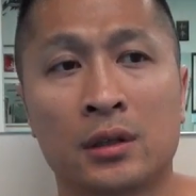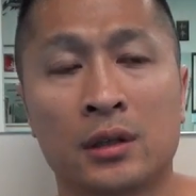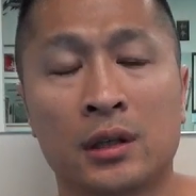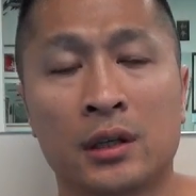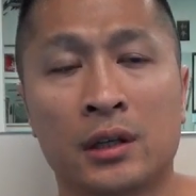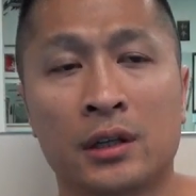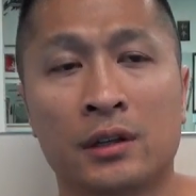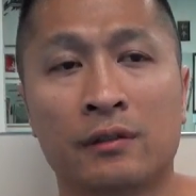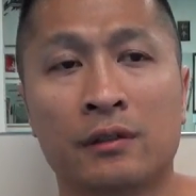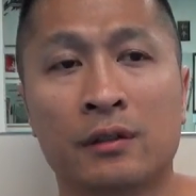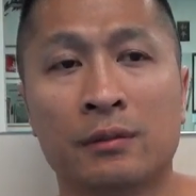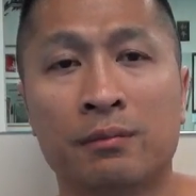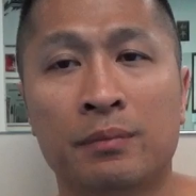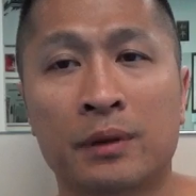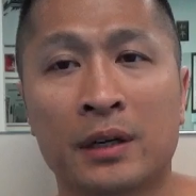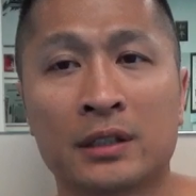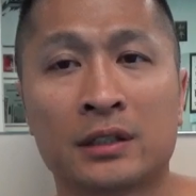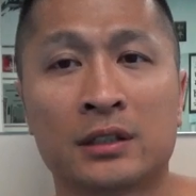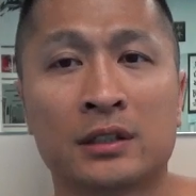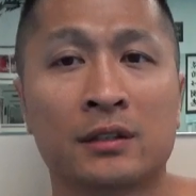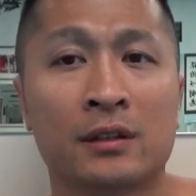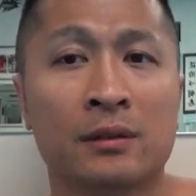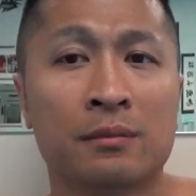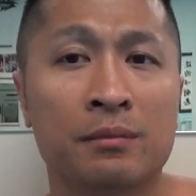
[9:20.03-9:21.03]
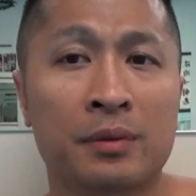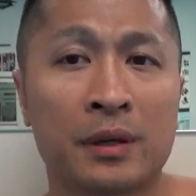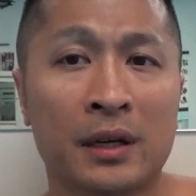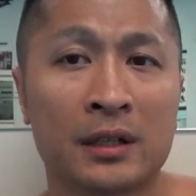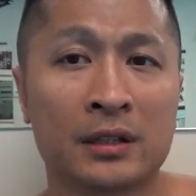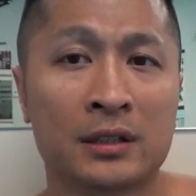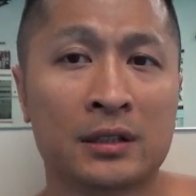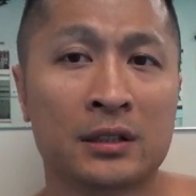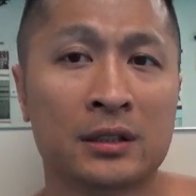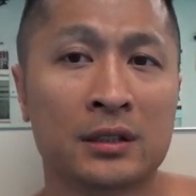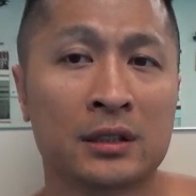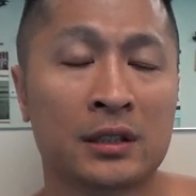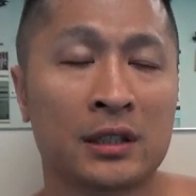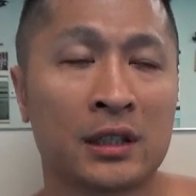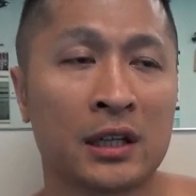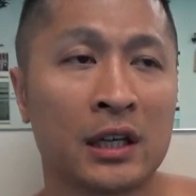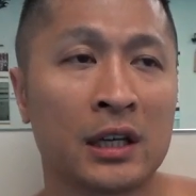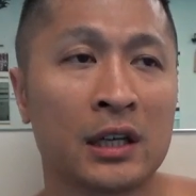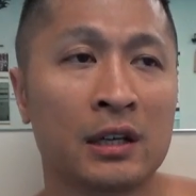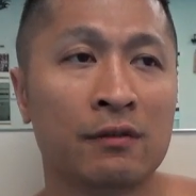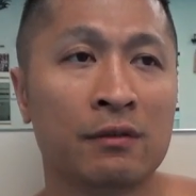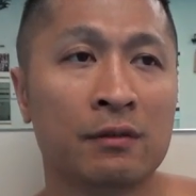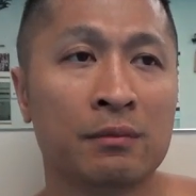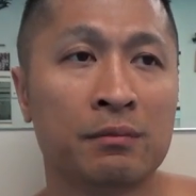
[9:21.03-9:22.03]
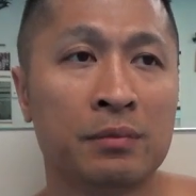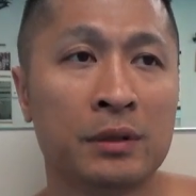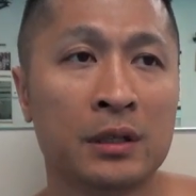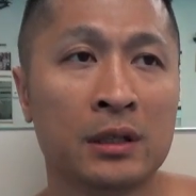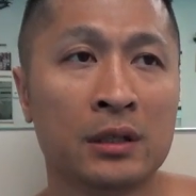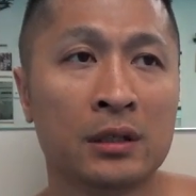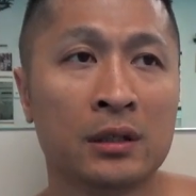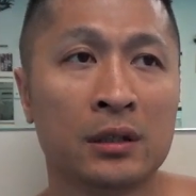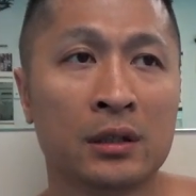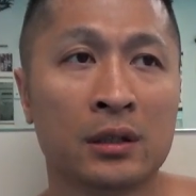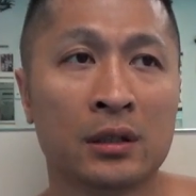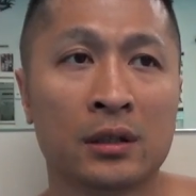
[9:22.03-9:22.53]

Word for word: And the best of the best can't even beat